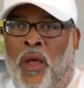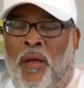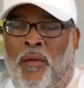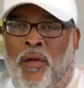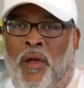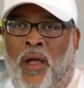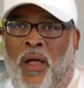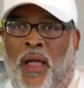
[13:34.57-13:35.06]

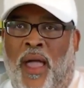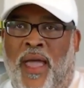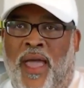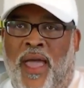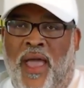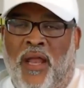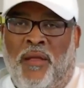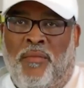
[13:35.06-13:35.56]
uh, I
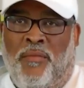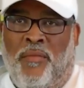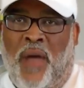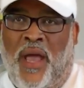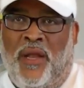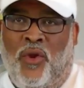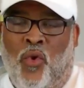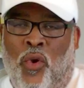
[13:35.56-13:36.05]
had a
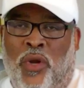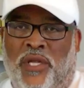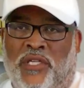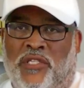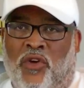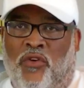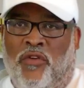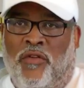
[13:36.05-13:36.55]
minority
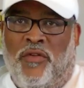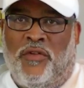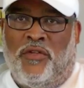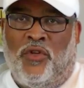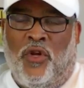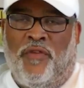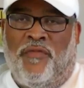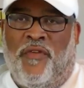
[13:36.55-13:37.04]
cert
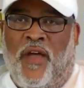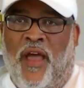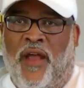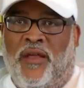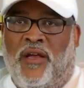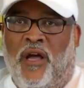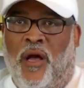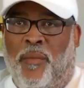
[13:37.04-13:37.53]

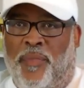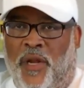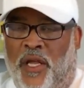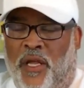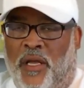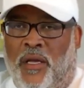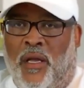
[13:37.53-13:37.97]
certified company,